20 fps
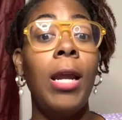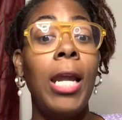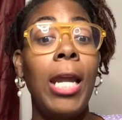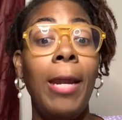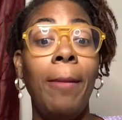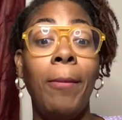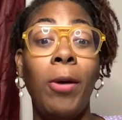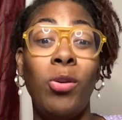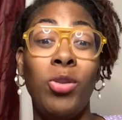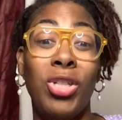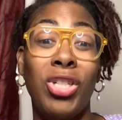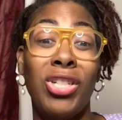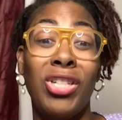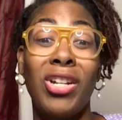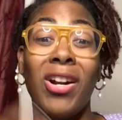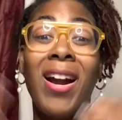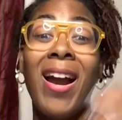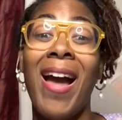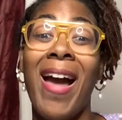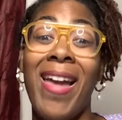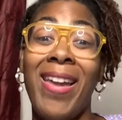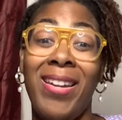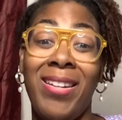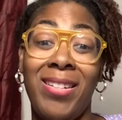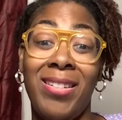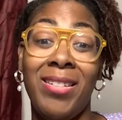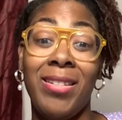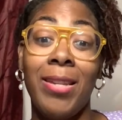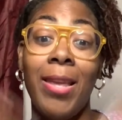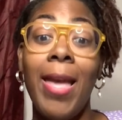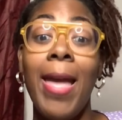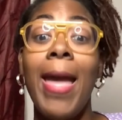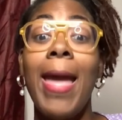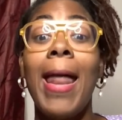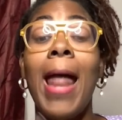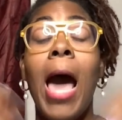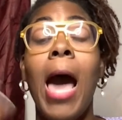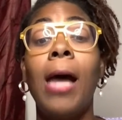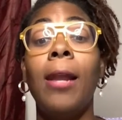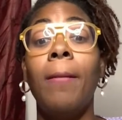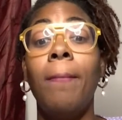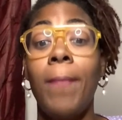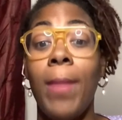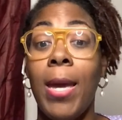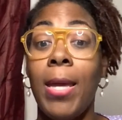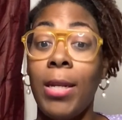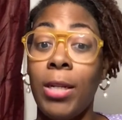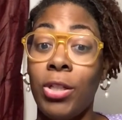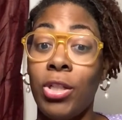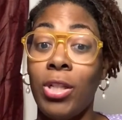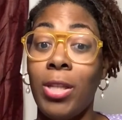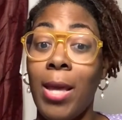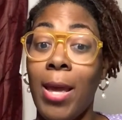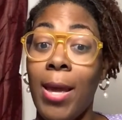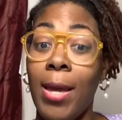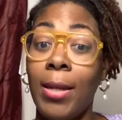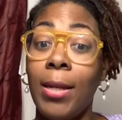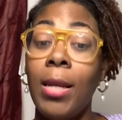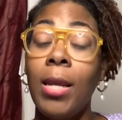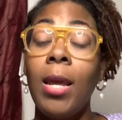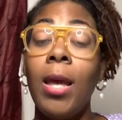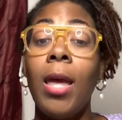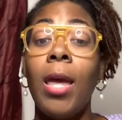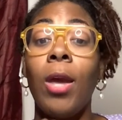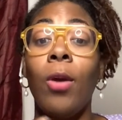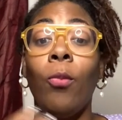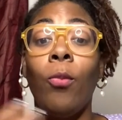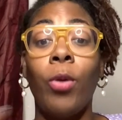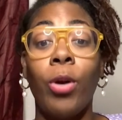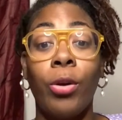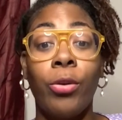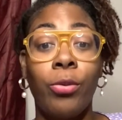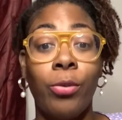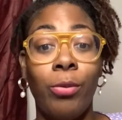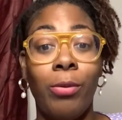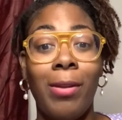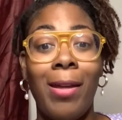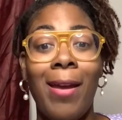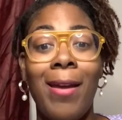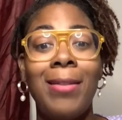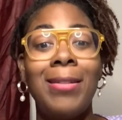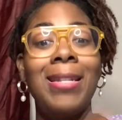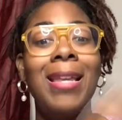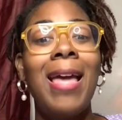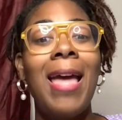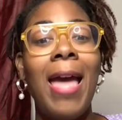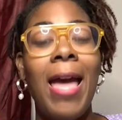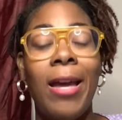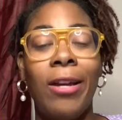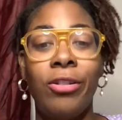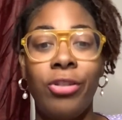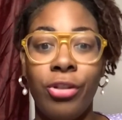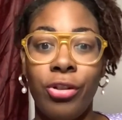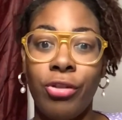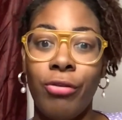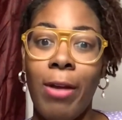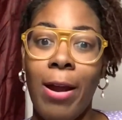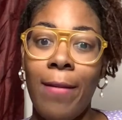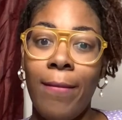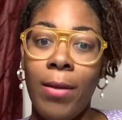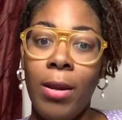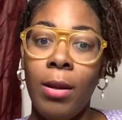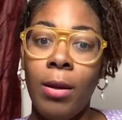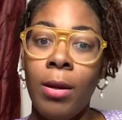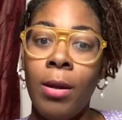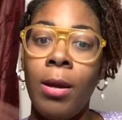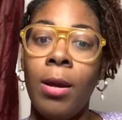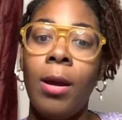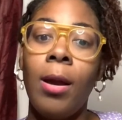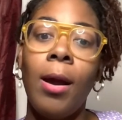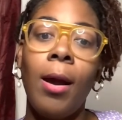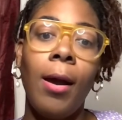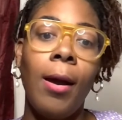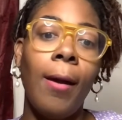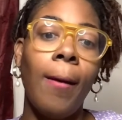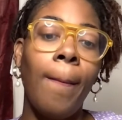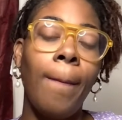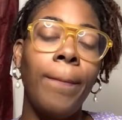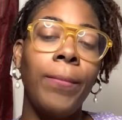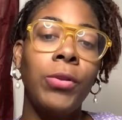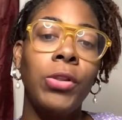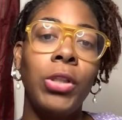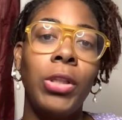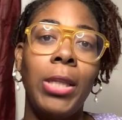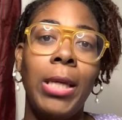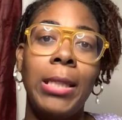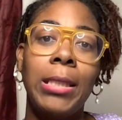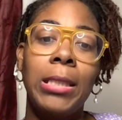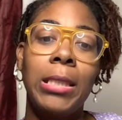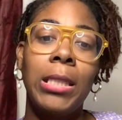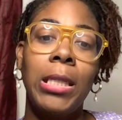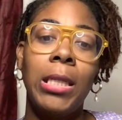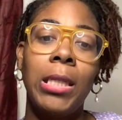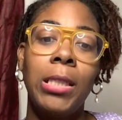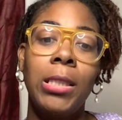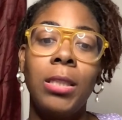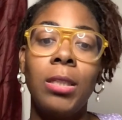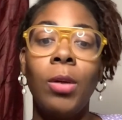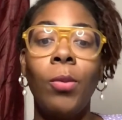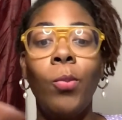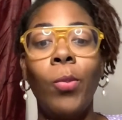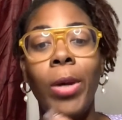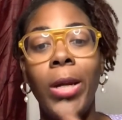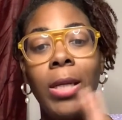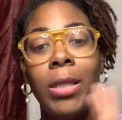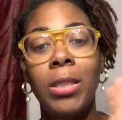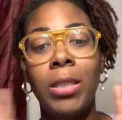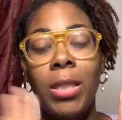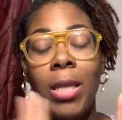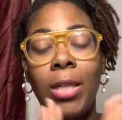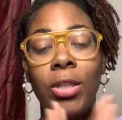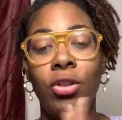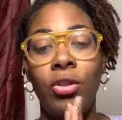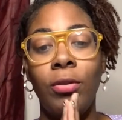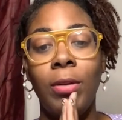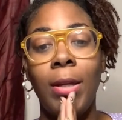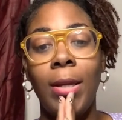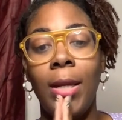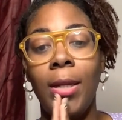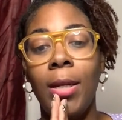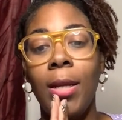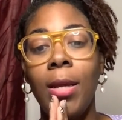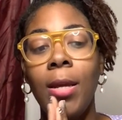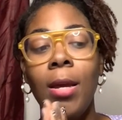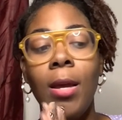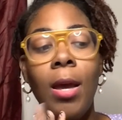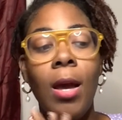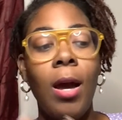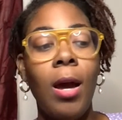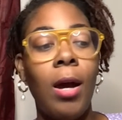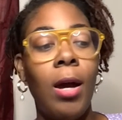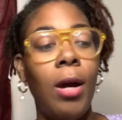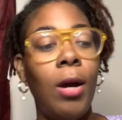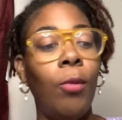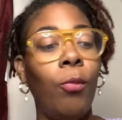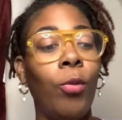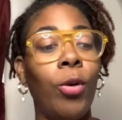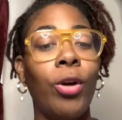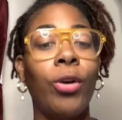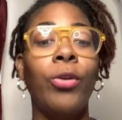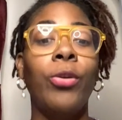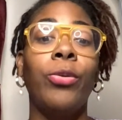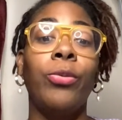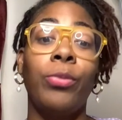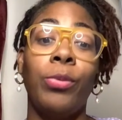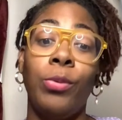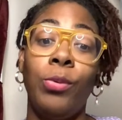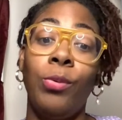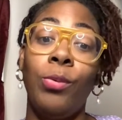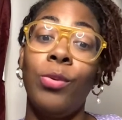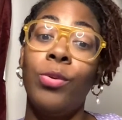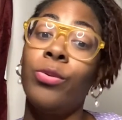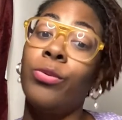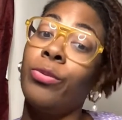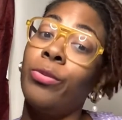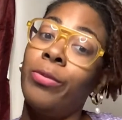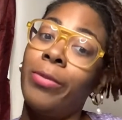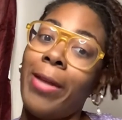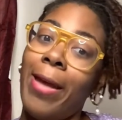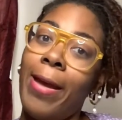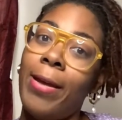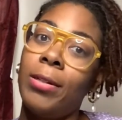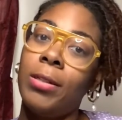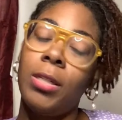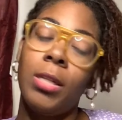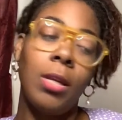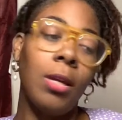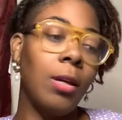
emotions are heightened, and how to manage that and work through that as you're driving. So that's some ways that you can work through that.